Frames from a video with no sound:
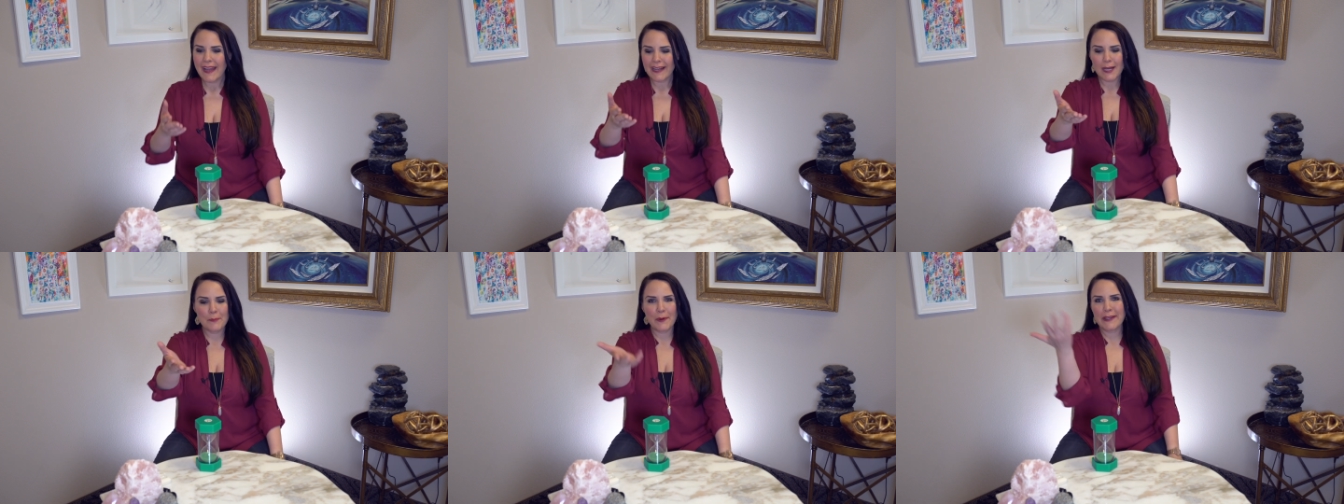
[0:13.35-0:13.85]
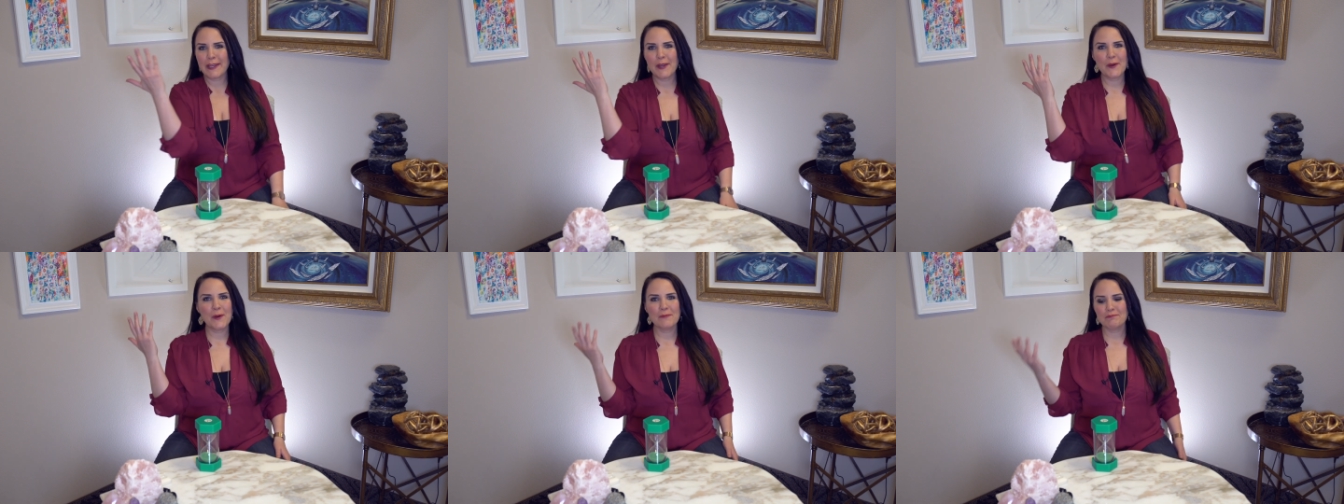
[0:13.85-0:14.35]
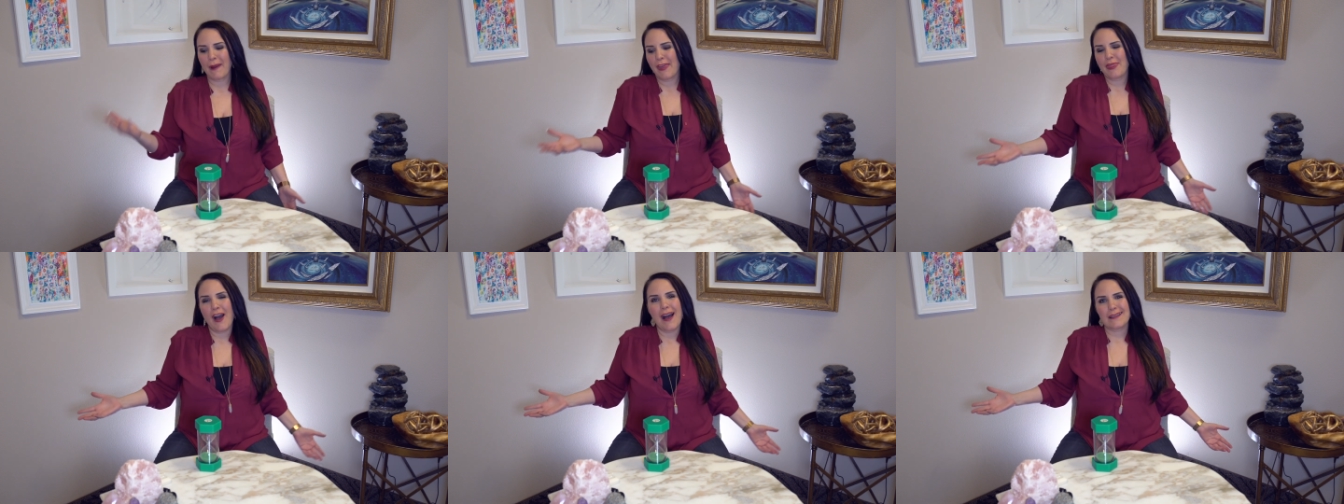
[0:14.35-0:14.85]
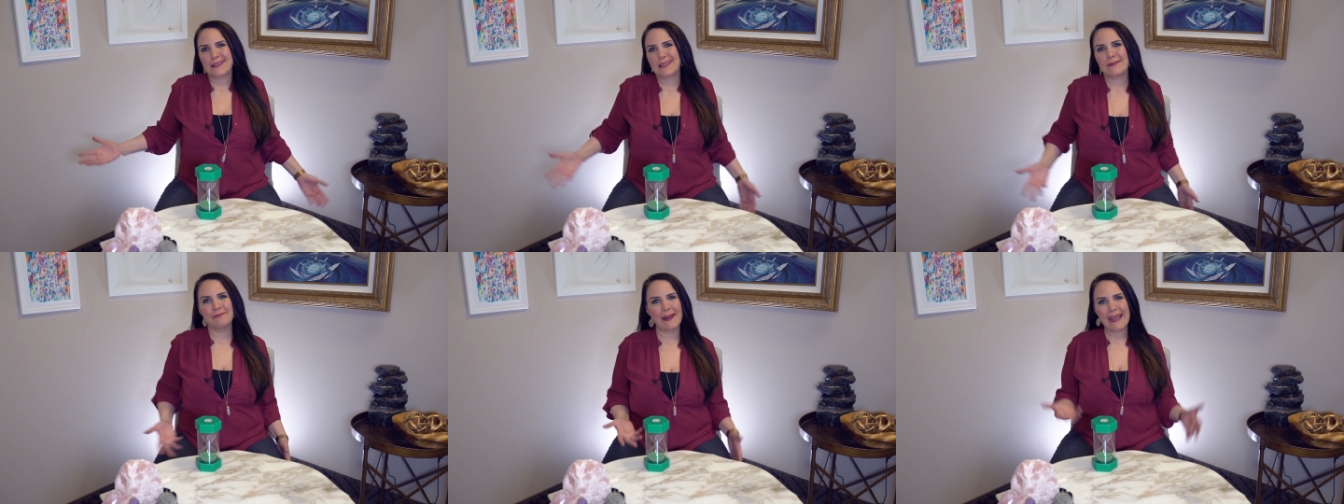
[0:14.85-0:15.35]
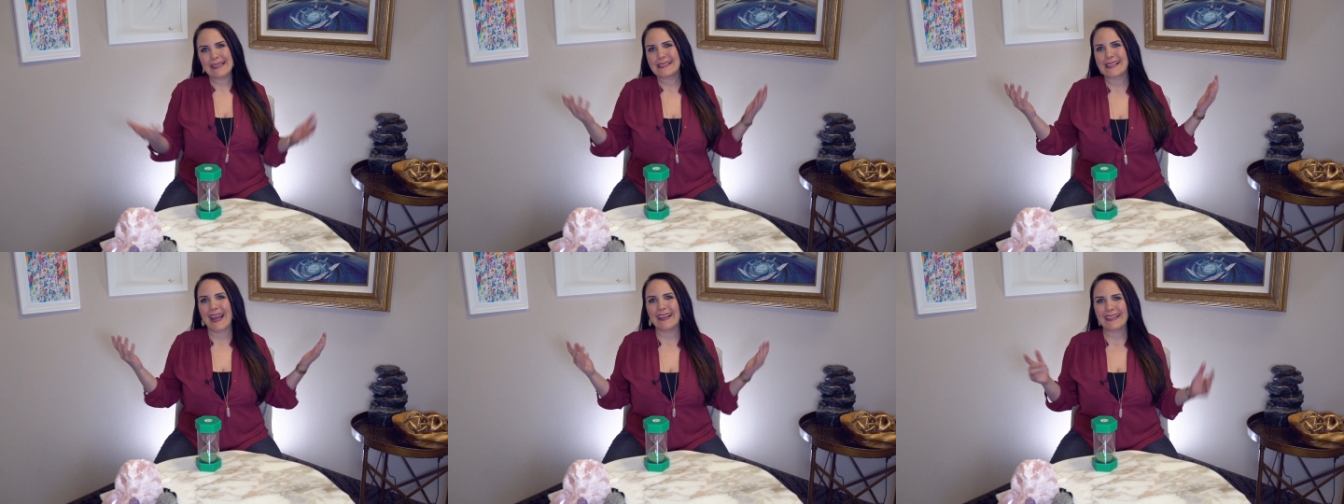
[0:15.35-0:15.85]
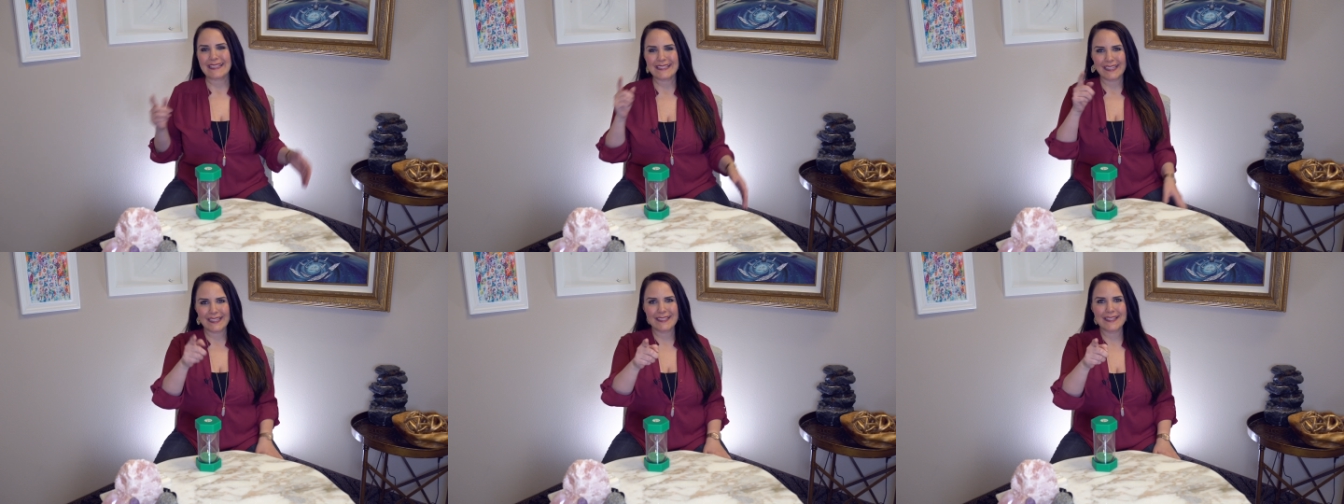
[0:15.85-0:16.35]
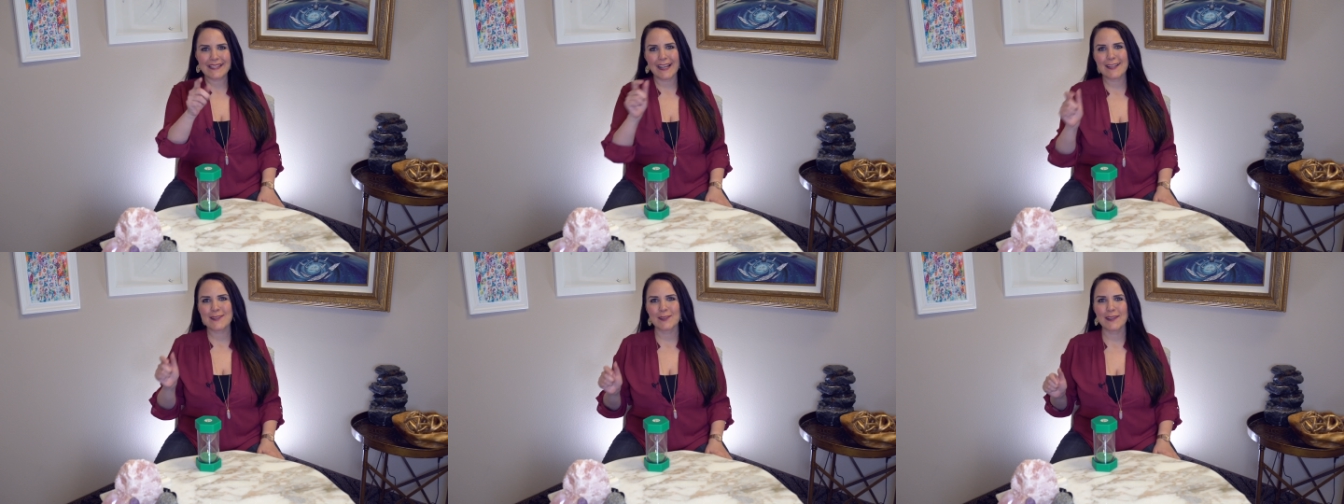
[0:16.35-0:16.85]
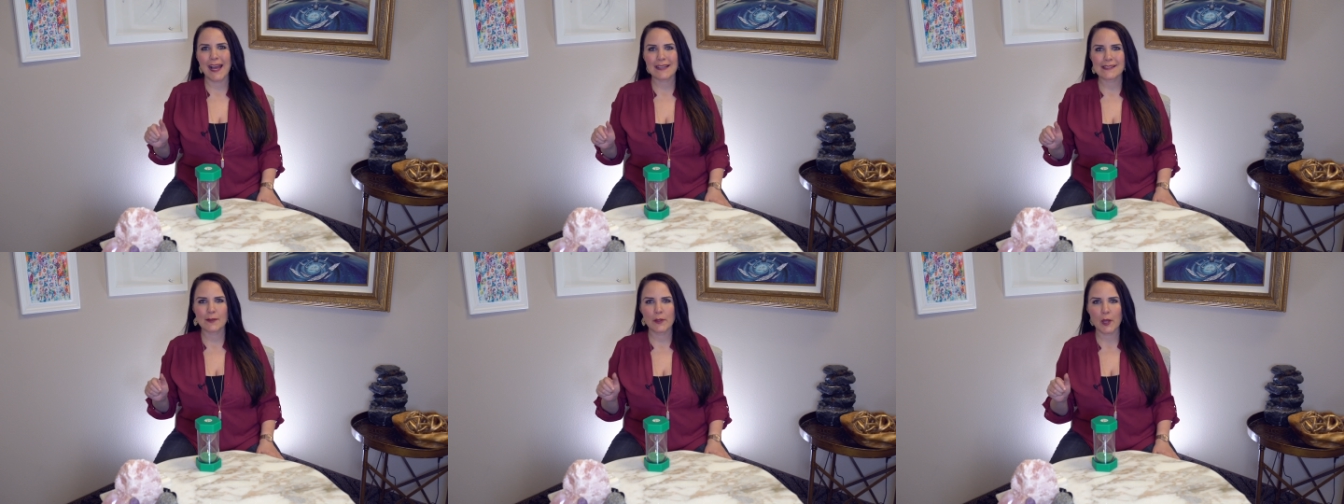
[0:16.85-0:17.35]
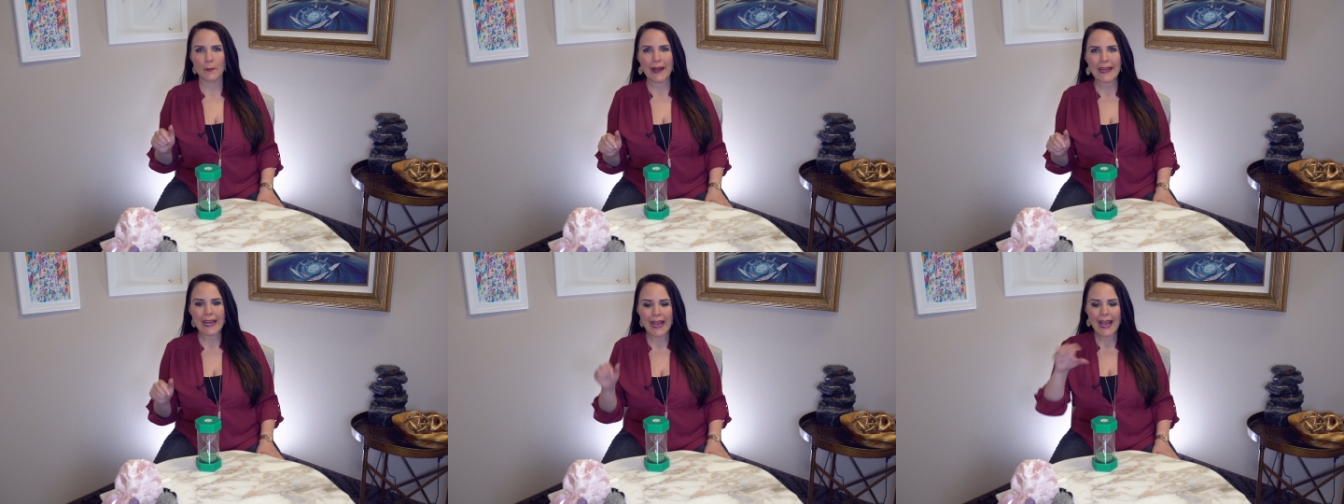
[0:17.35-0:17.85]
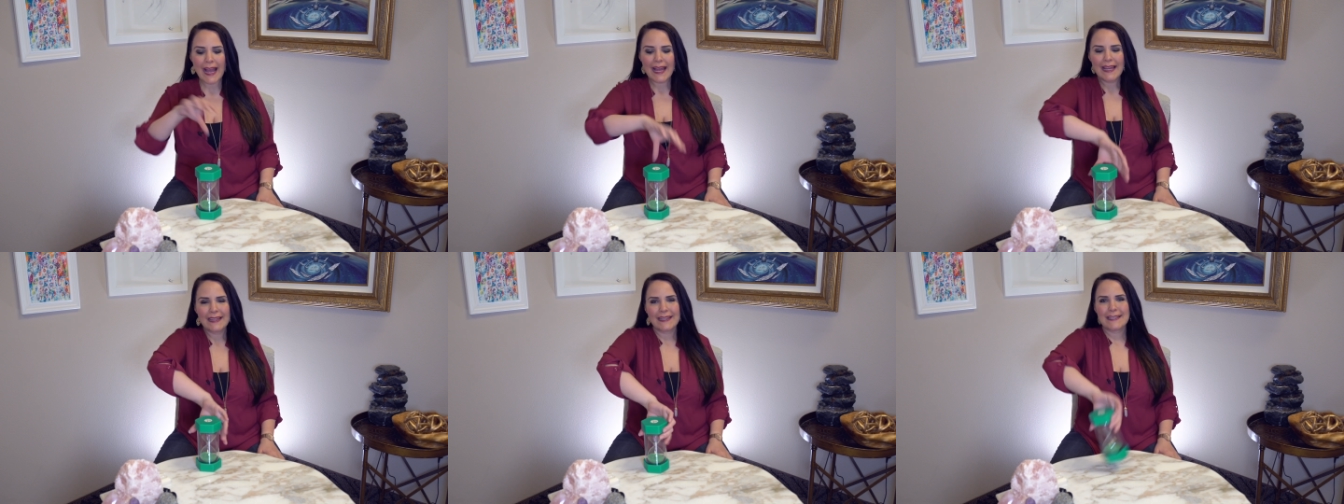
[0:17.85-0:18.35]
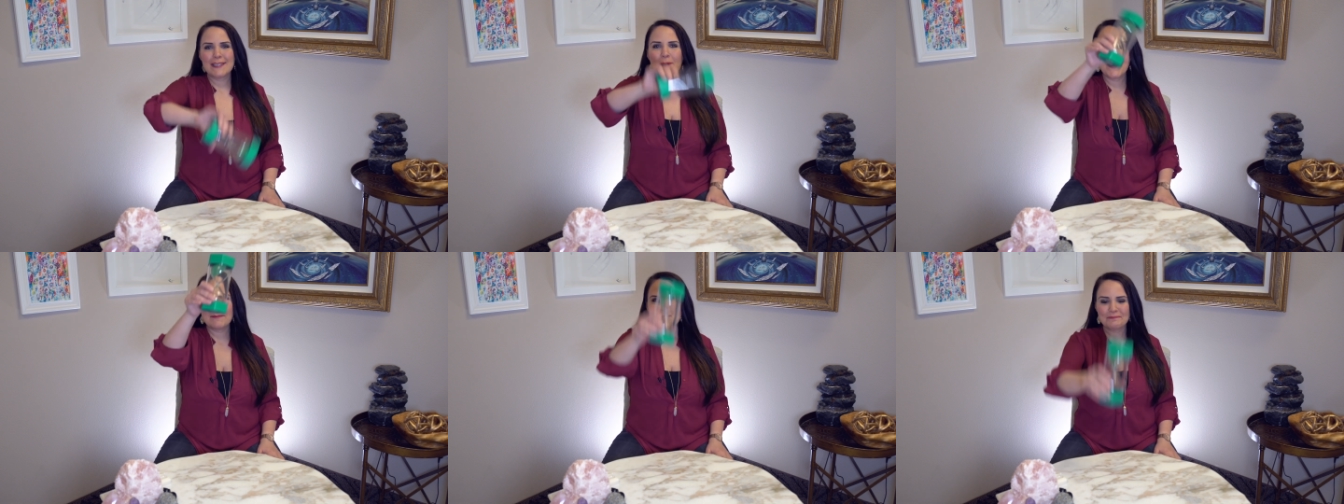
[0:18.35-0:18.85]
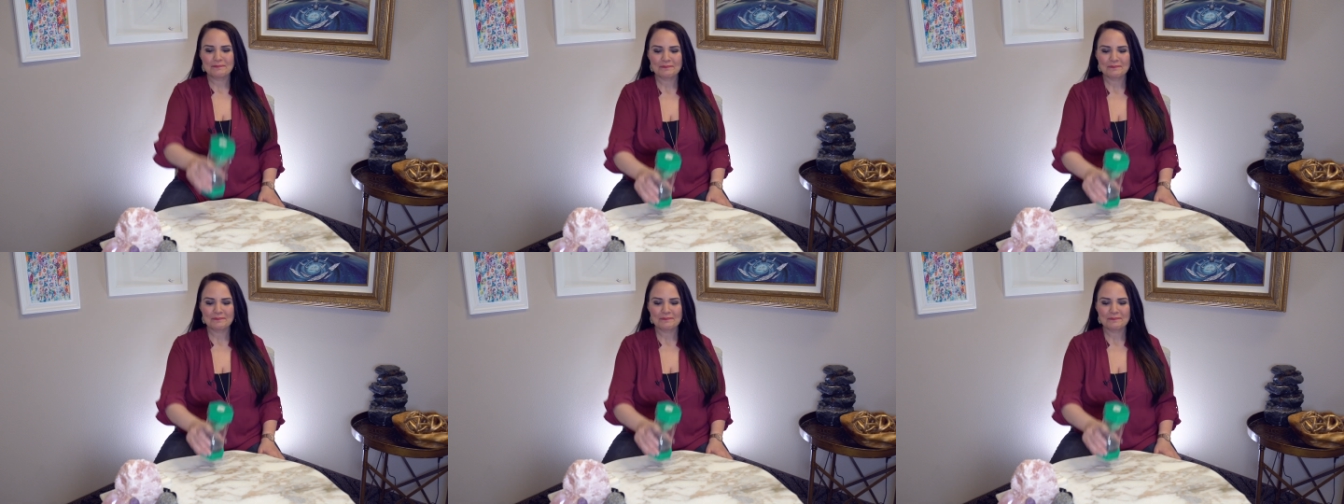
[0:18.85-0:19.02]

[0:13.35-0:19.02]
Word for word: And I bring you my thoughts, my insight in 60 seconds or less. So, are you ready? Let's do it.